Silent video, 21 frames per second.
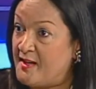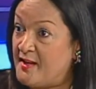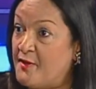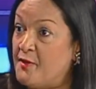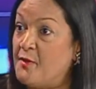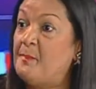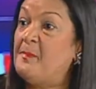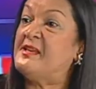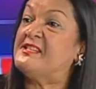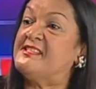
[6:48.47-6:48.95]

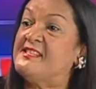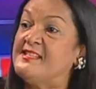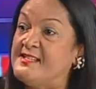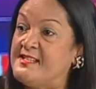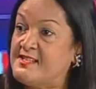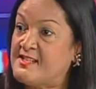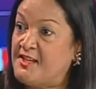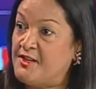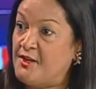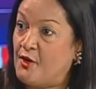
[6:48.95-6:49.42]
The
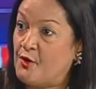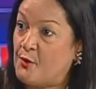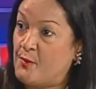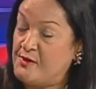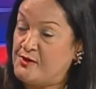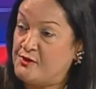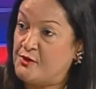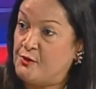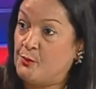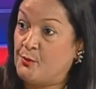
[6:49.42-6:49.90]
businesses are not
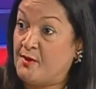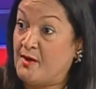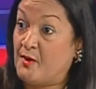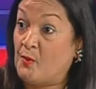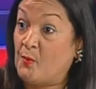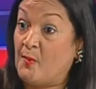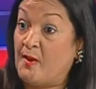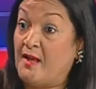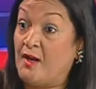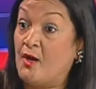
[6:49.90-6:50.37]
going to do
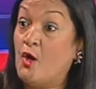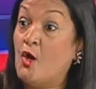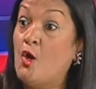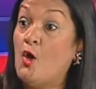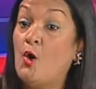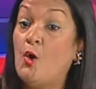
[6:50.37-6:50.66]
that well.